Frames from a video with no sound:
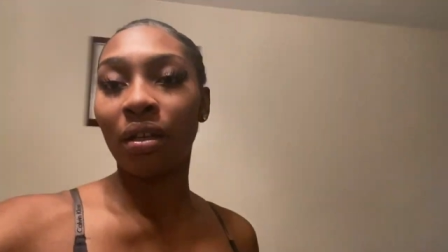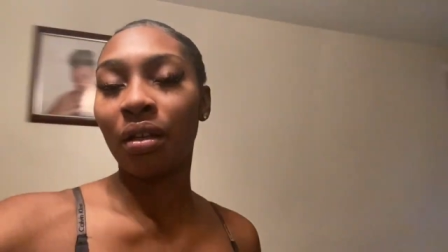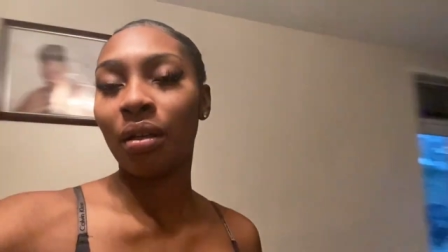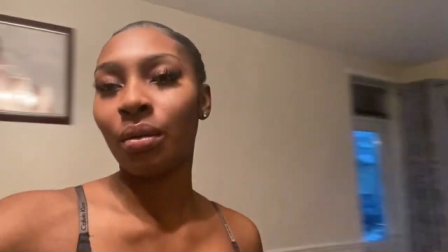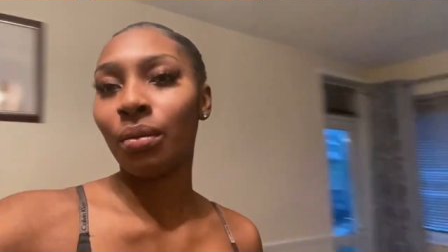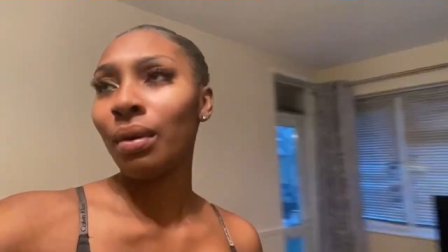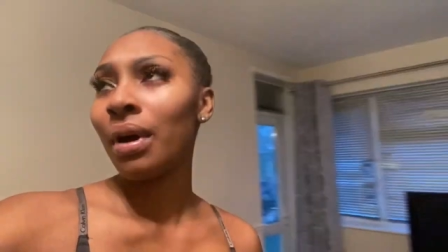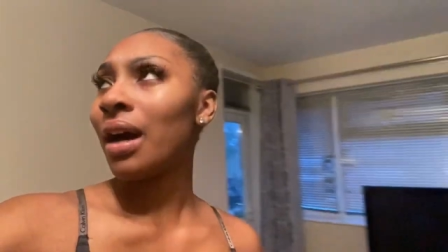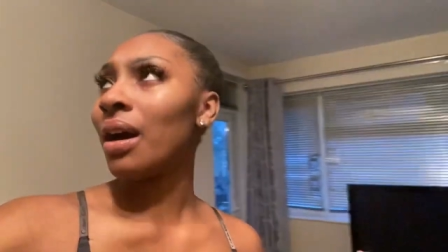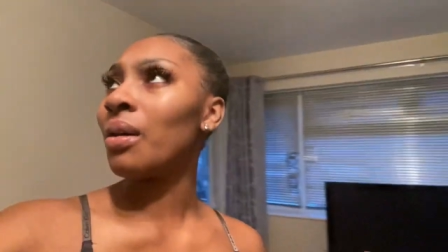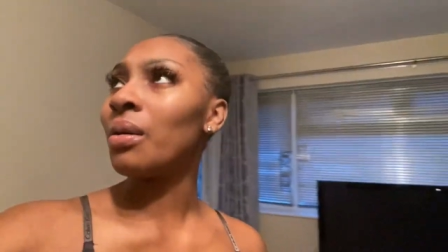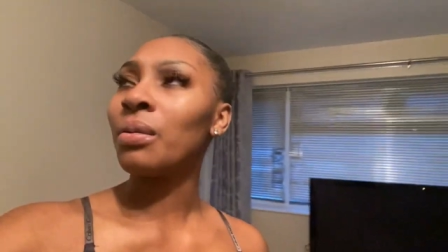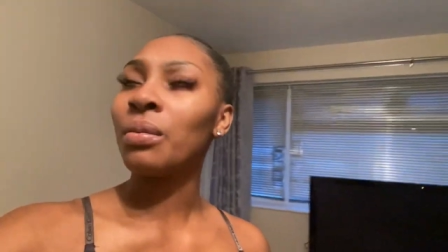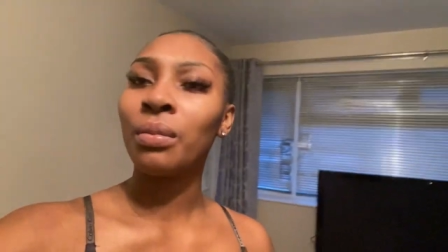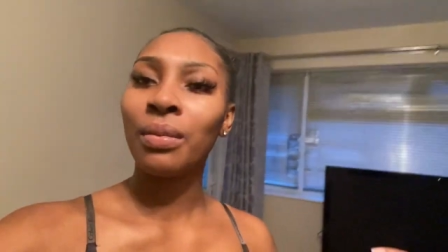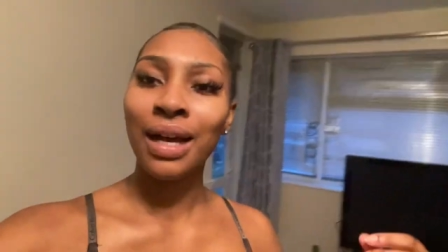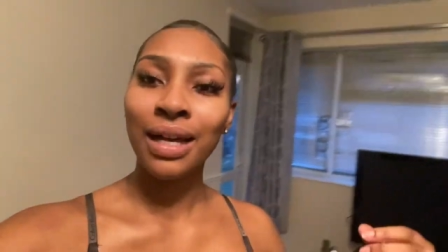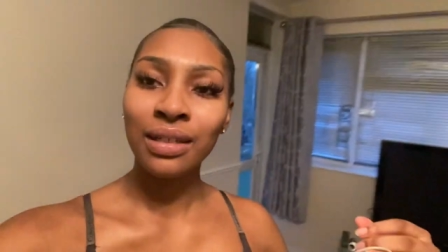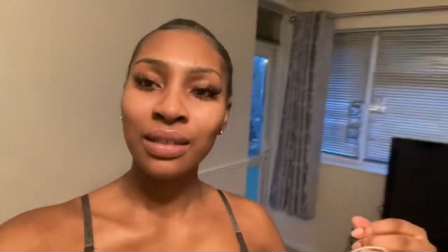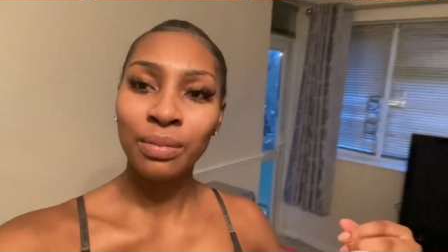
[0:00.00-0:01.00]
Wow, why
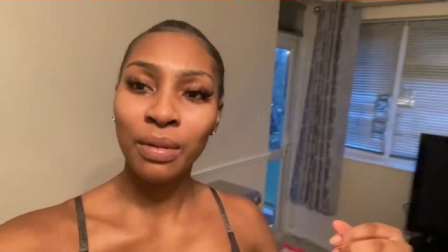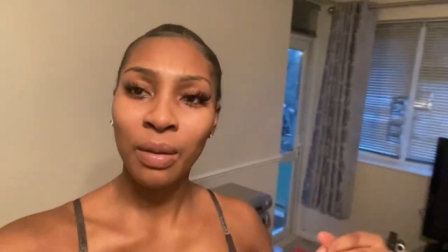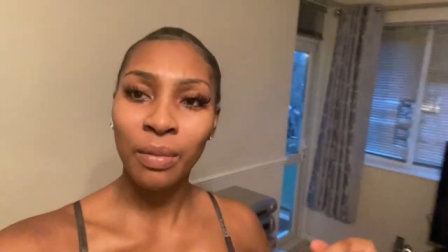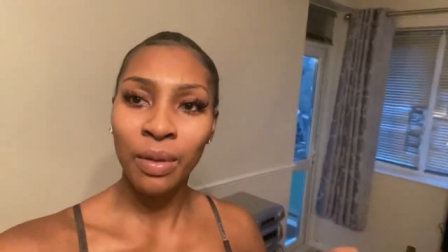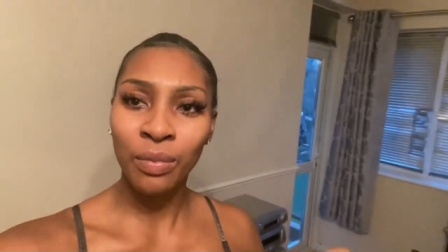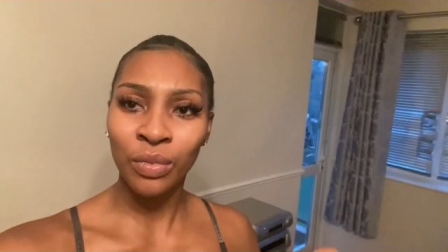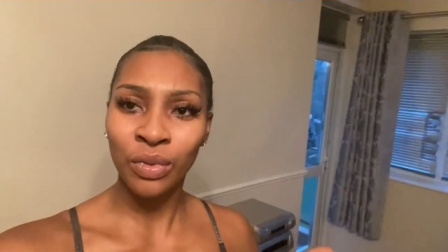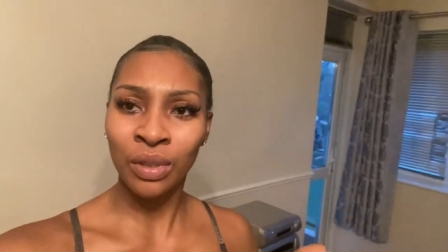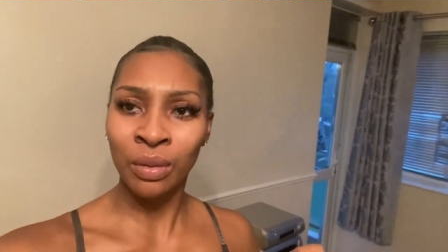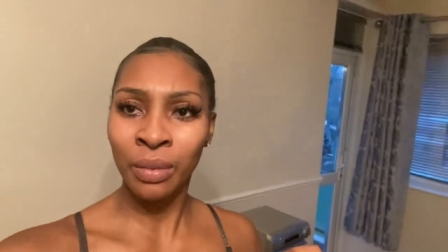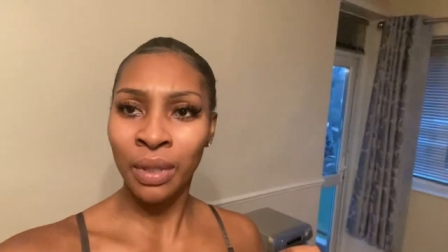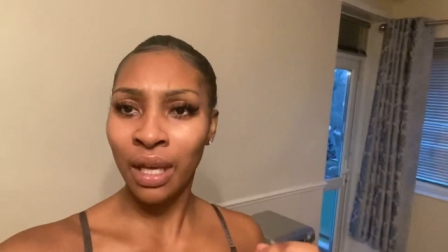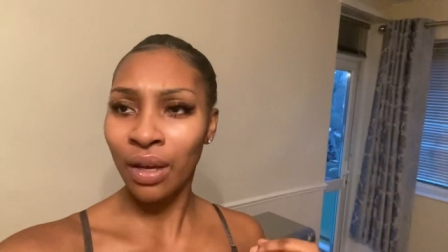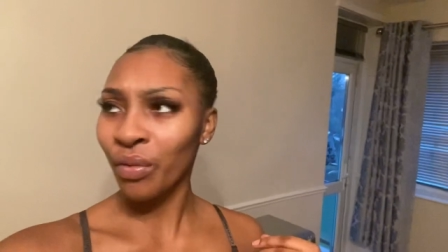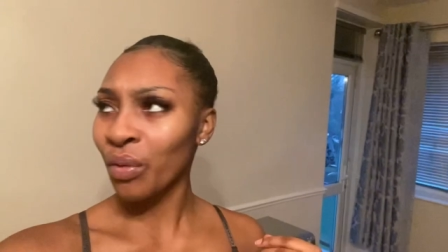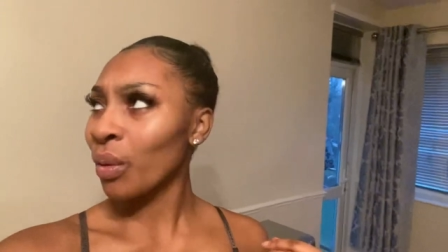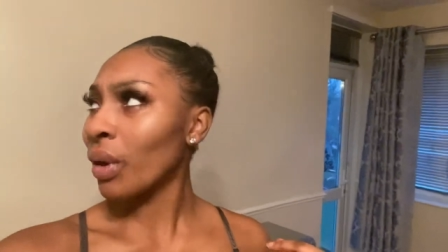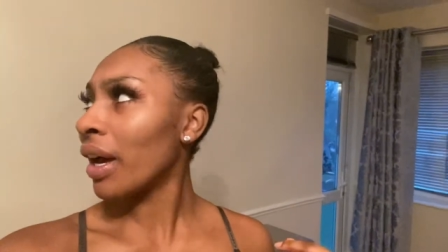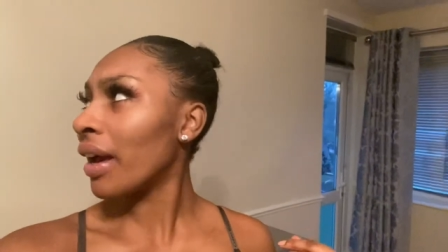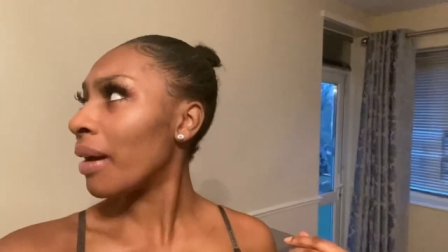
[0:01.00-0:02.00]
does my mom want to be everywhere
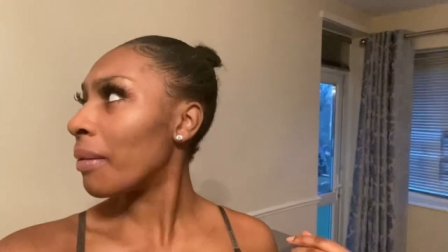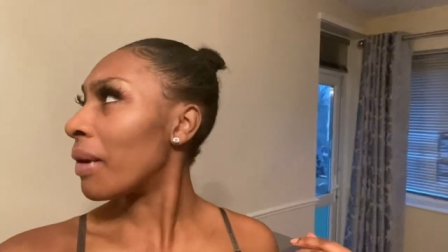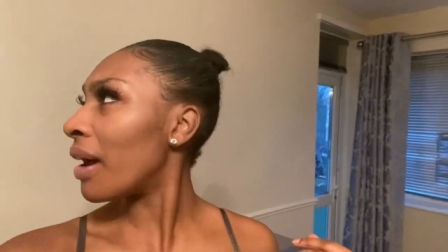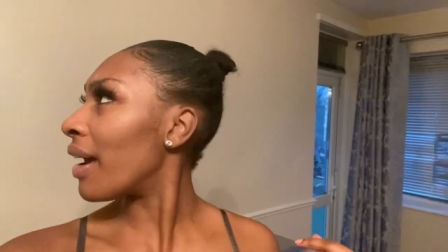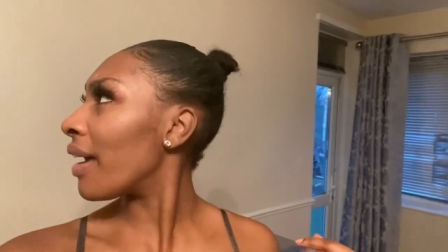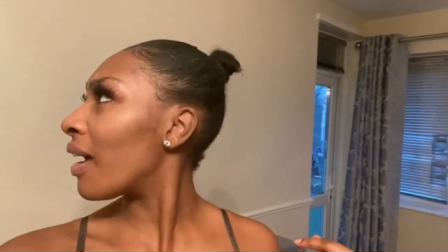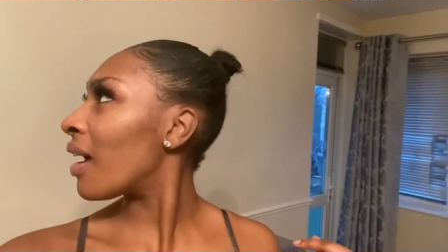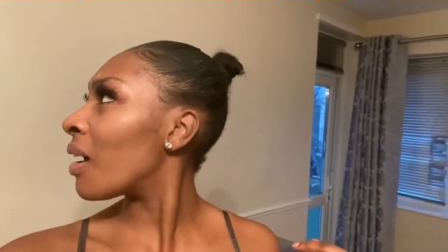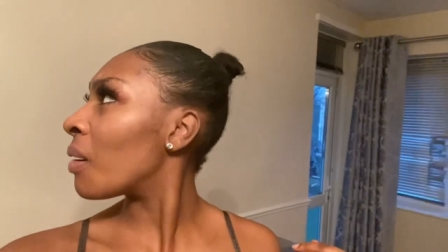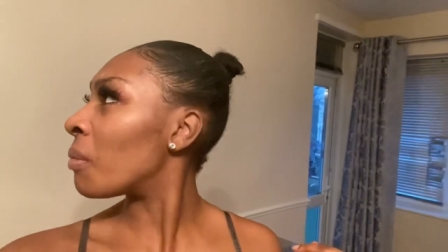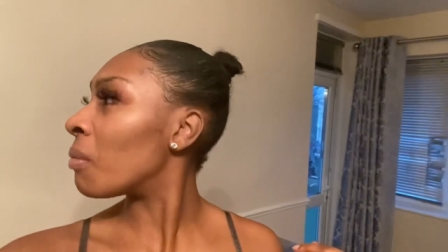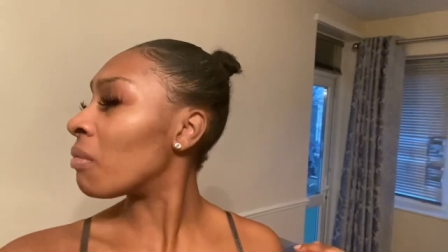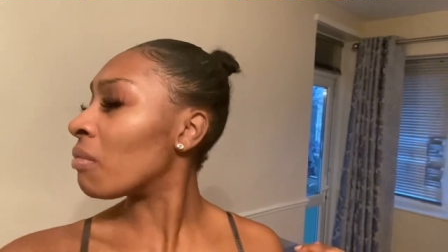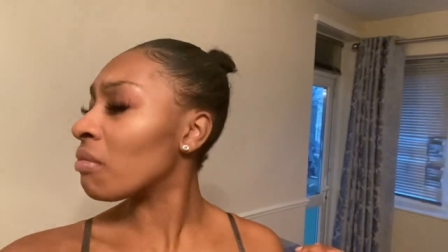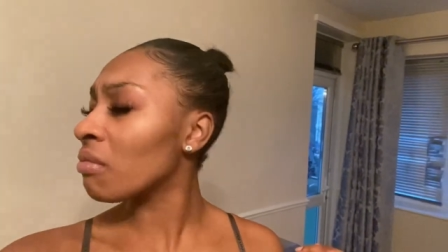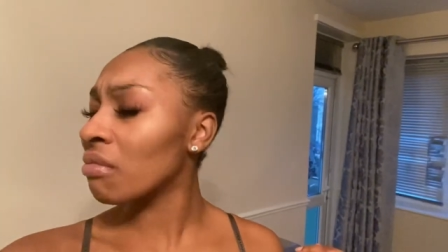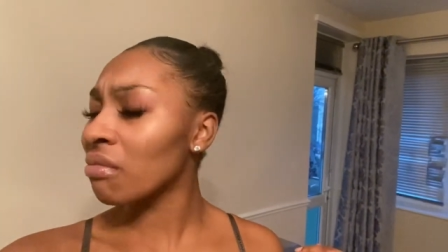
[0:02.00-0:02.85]
I am?